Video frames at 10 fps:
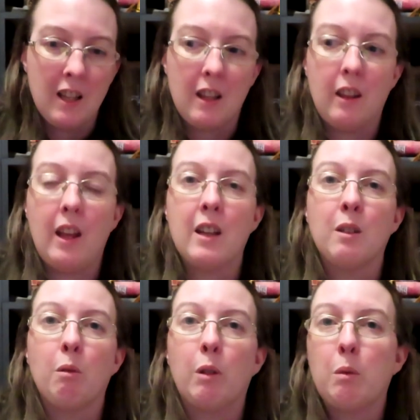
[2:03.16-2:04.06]

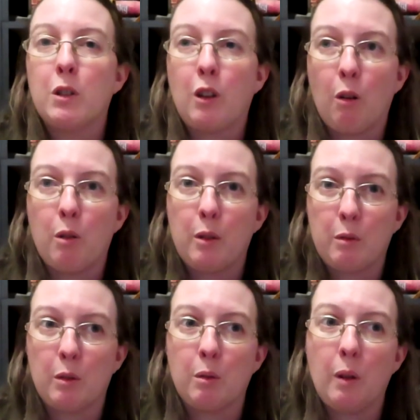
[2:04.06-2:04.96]
then we would go
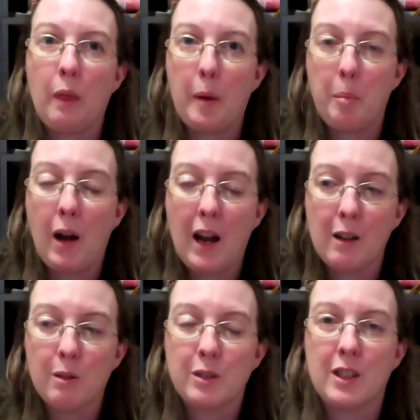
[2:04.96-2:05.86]
through the
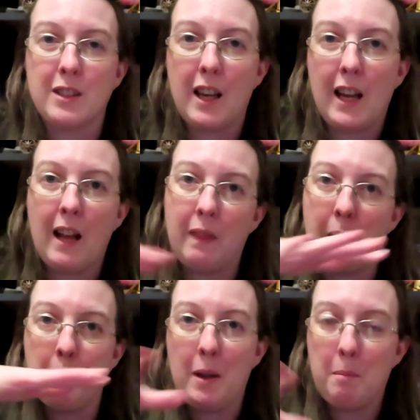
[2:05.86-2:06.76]
piles because I had
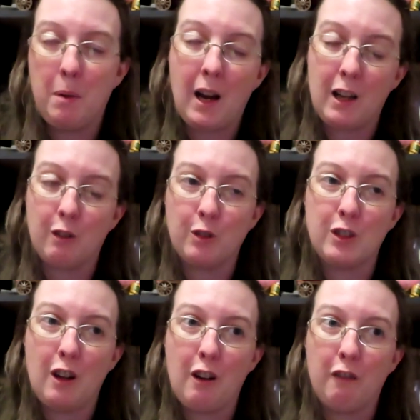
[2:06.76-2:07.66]
them in
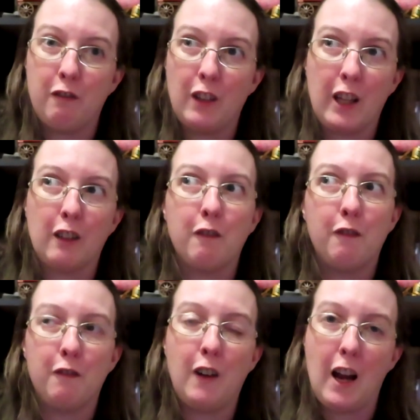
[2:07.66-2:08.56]
piles of like
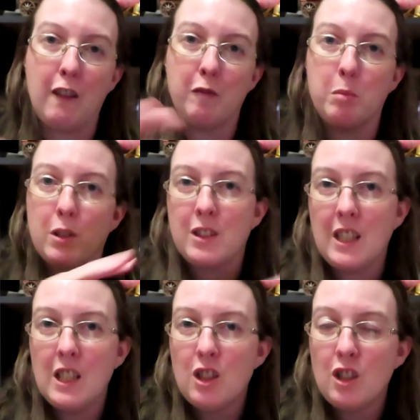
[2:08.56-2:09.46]
five books
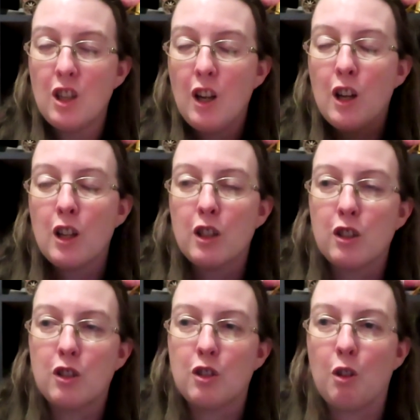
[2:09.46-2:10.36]
each.
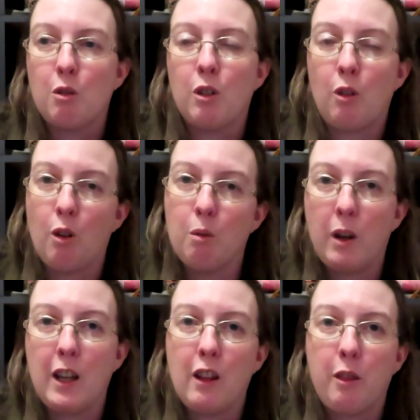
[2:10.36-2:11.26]
So, and all the
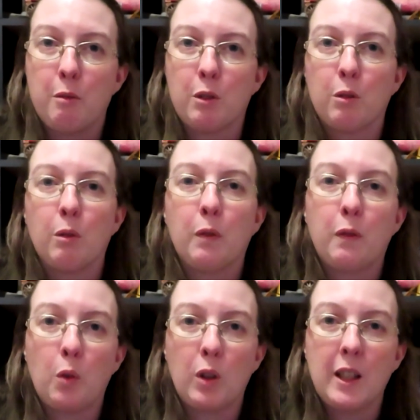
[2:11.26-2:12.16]
way through
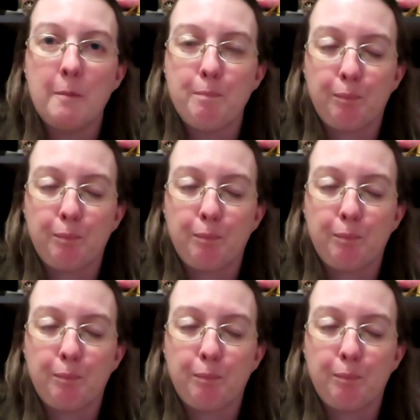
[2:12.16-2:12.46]
40